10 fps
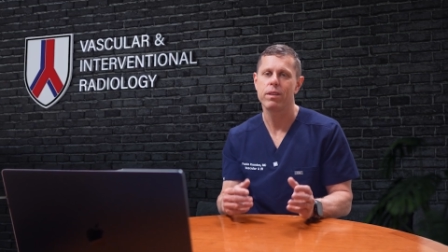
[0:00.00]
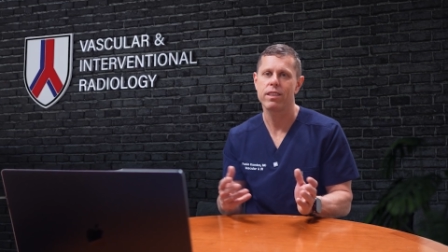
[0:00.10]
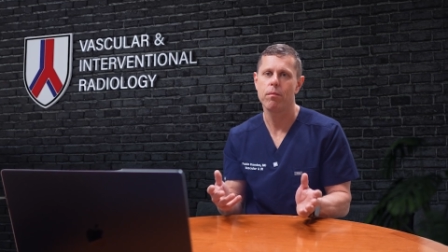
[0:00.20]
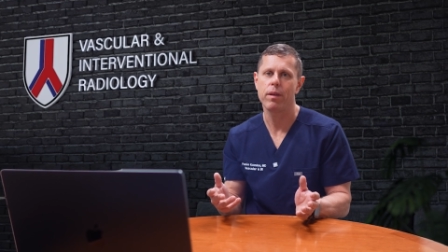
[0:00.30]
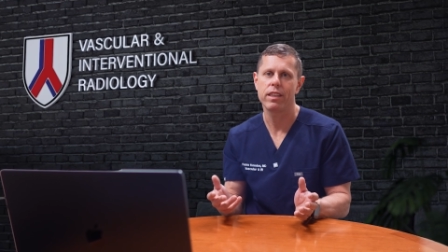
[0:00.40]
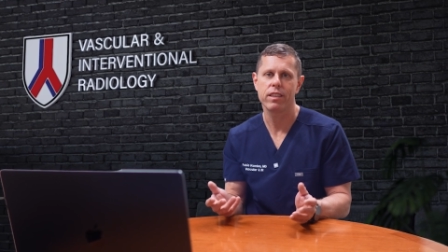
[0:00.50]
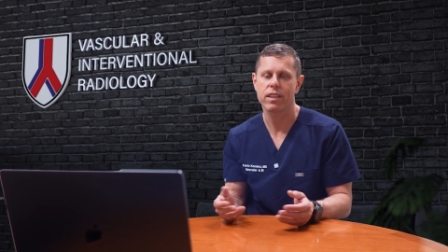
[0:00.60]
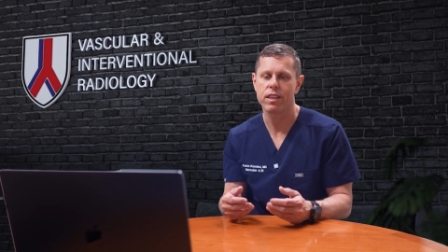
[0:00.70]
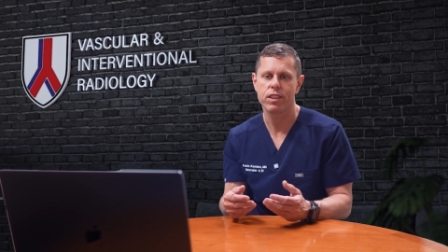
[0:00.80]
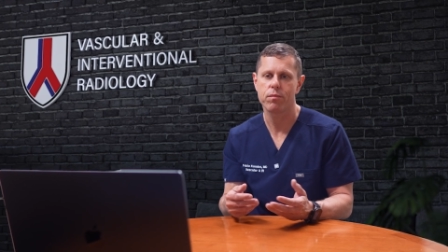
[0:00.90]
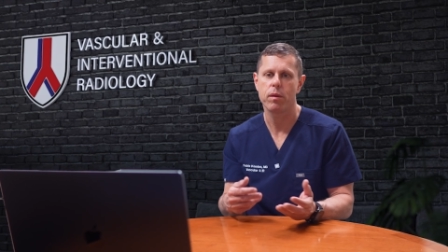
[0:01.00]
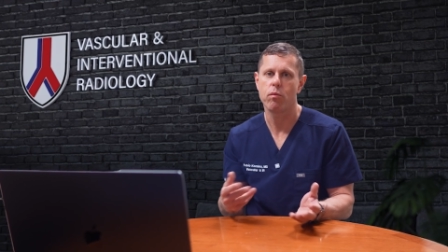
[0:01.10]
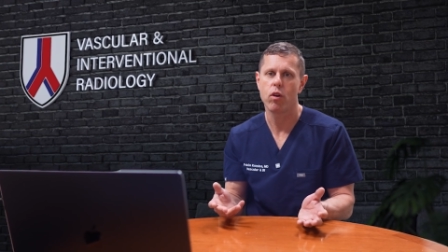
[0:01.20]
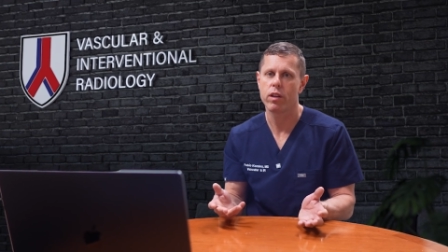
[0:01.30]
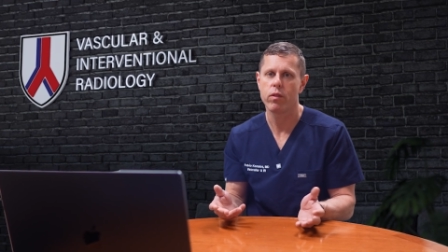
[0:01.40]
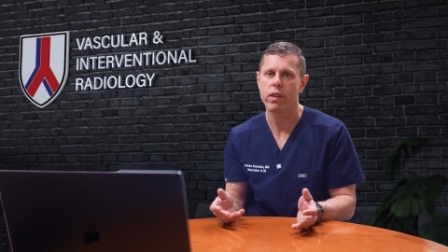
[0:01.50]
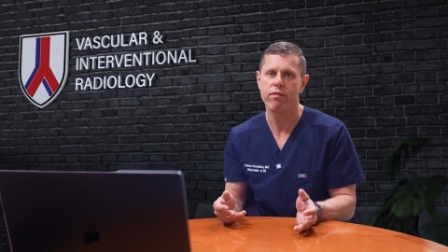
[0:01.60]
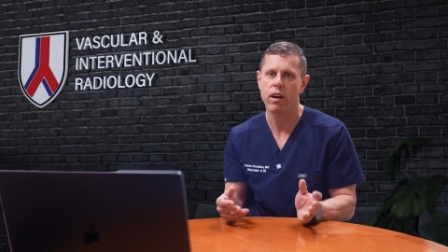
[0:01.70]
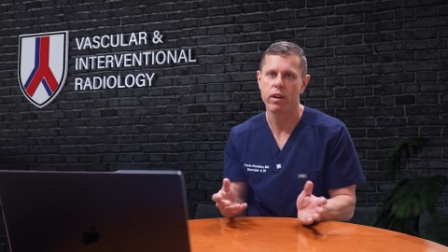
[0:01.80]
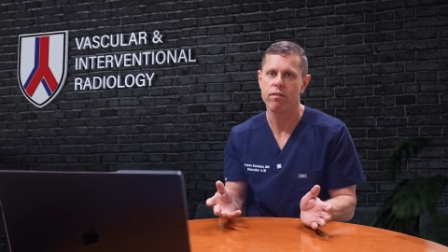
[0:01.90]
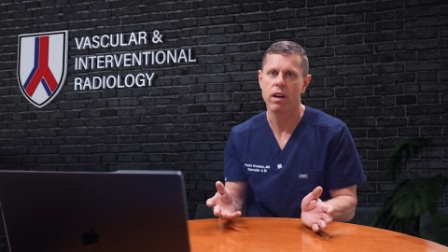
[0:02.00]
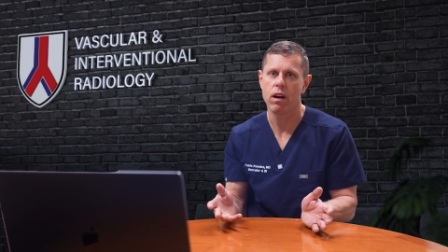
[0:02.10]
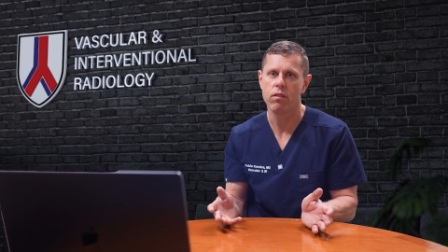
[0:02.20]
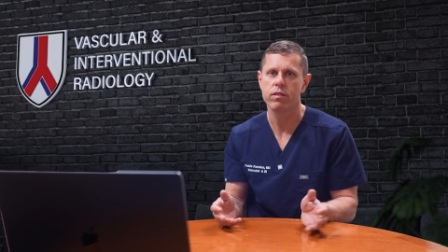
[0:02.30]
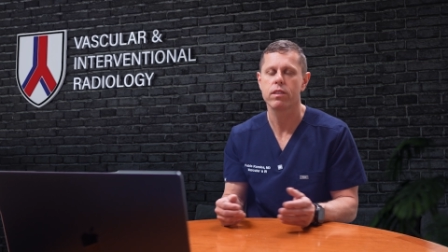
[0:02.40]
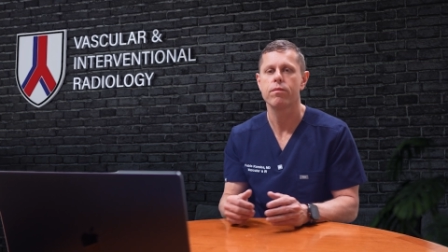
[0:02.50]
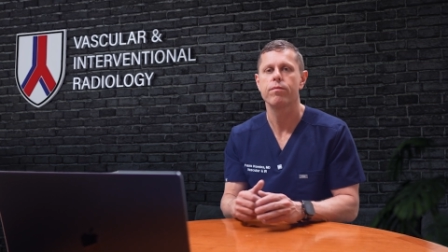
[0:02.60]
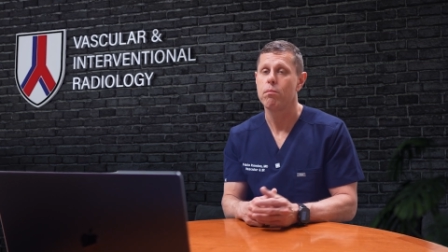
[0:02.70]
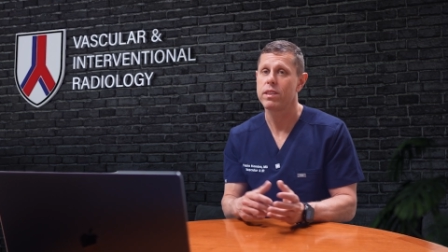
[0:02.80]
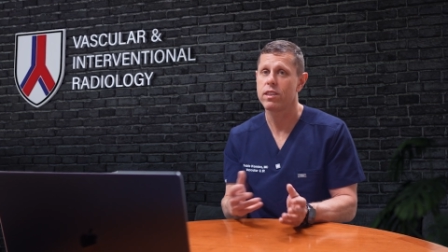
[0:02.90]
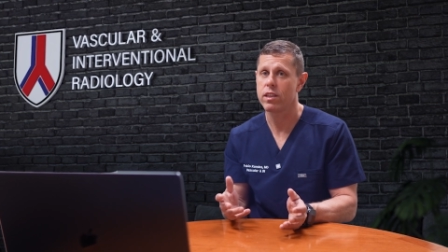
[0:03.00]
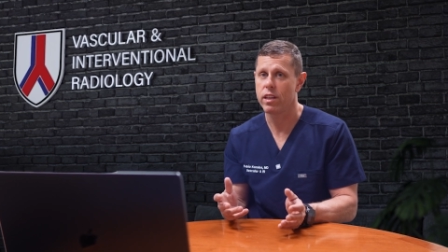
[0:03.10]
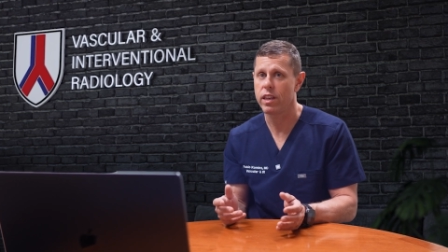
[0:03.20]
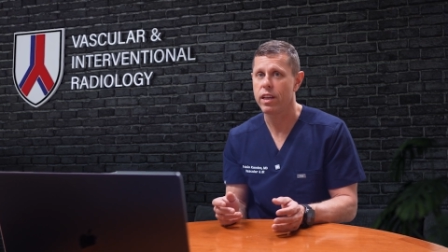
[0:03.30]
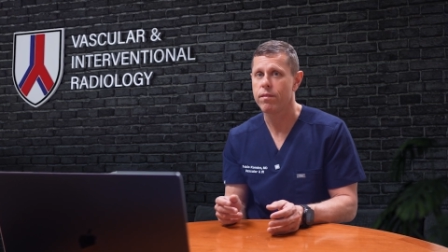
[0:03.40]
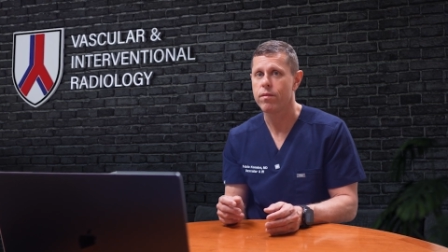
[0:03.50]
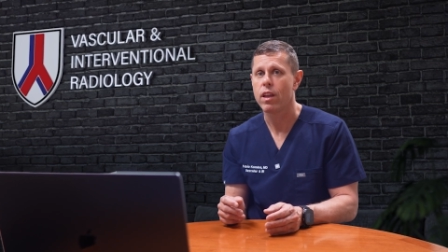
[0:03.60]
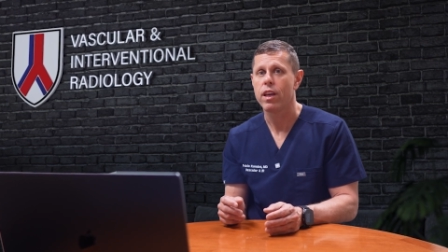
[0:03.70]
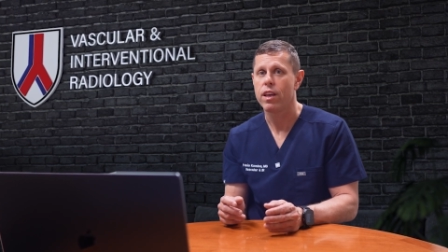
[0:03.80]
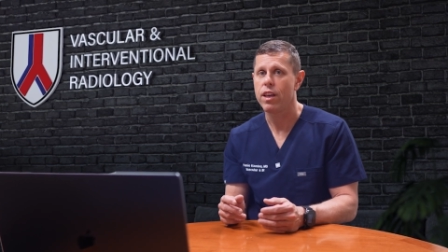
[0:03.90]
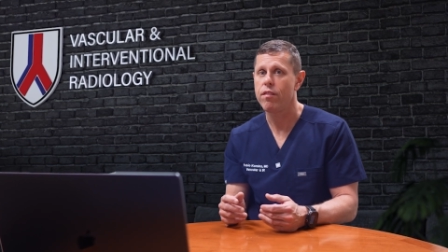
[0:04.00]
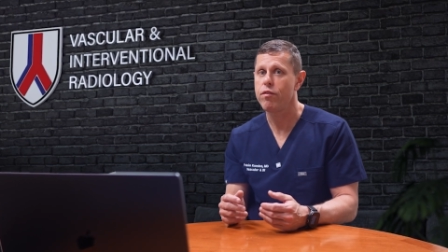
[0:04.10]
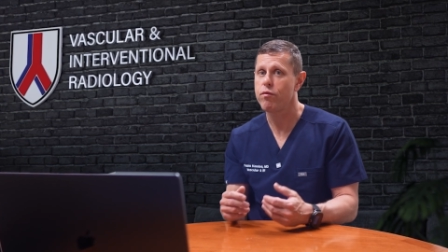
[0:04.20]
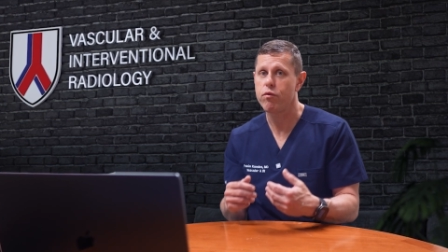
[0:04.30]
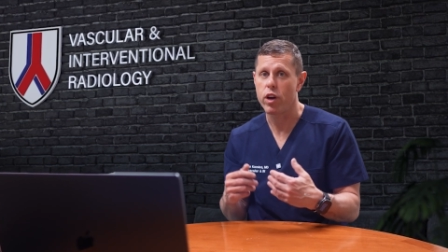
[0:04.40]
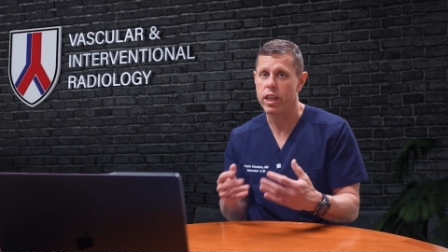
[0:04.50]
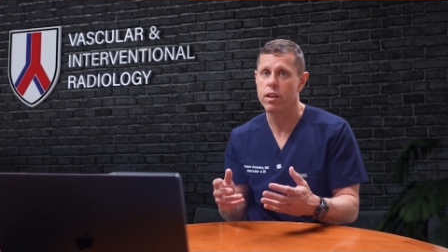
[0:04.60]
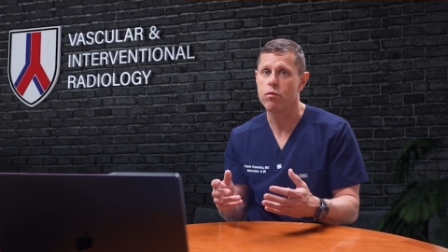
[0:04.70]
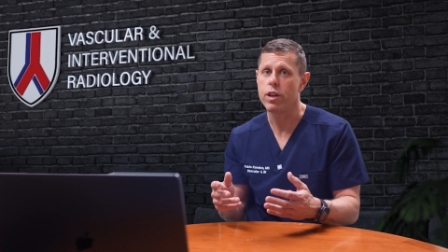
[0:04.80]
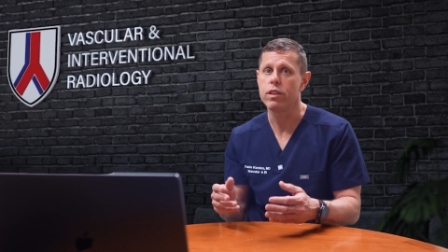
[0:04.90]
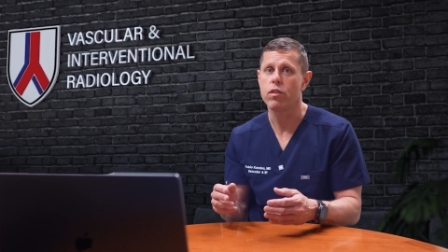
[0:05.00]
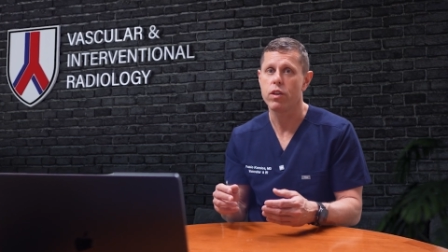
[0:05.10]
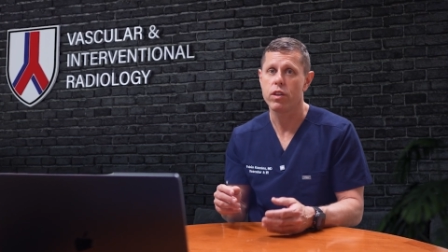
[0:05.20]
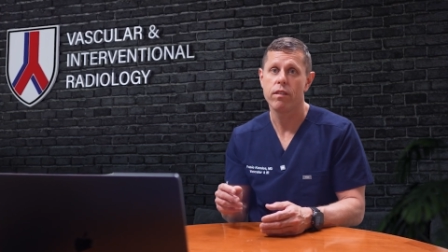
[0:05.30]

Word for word: But some patients can just be born with faulty valves. But certainly, if for any reason you